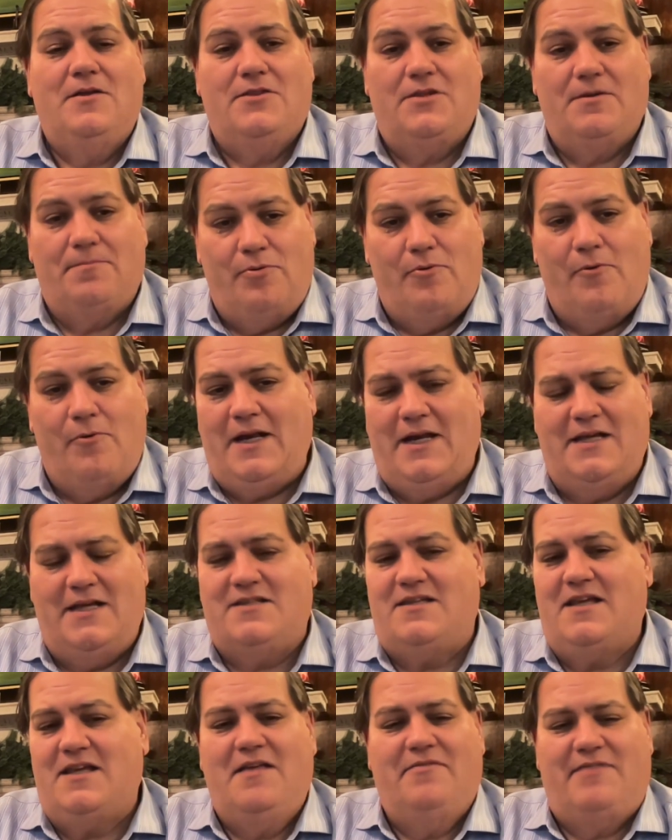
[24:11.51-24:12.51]
The point
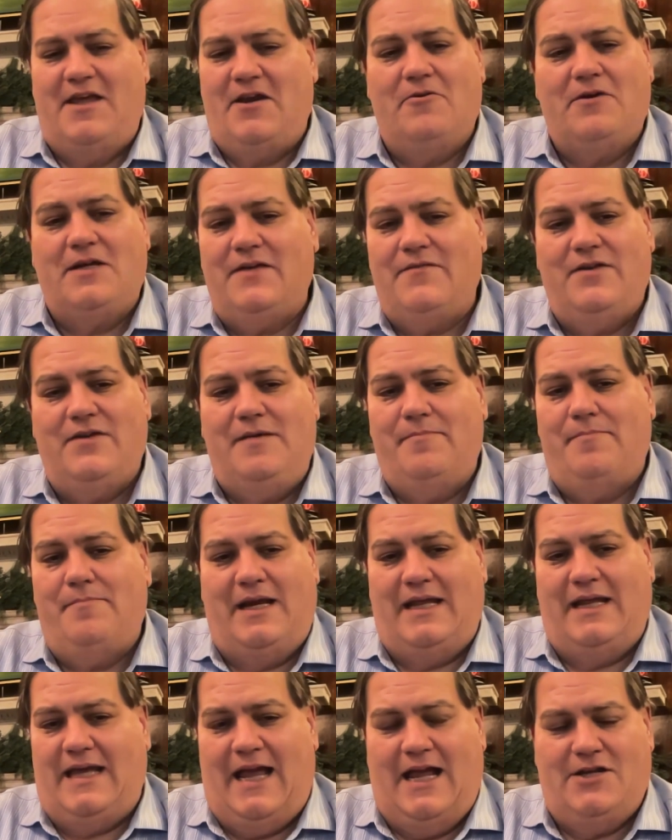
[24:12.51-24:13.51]
is, they don't give
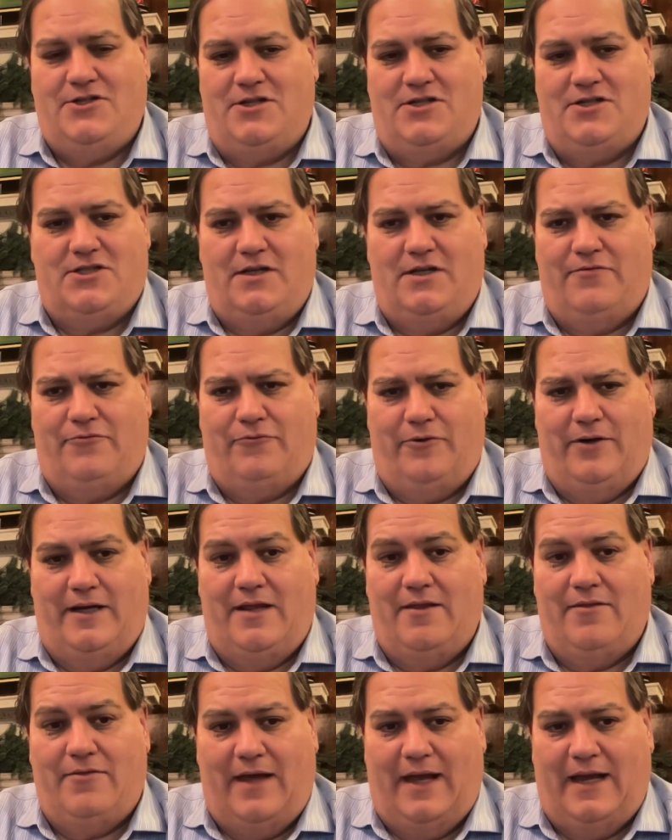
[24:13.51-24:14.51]
anybody agency for
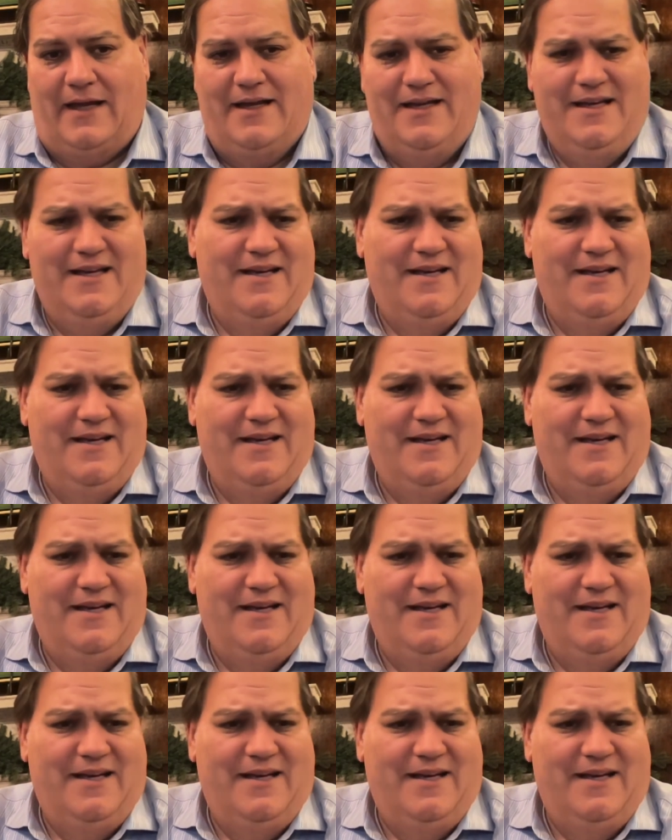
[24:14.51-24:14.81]
anything.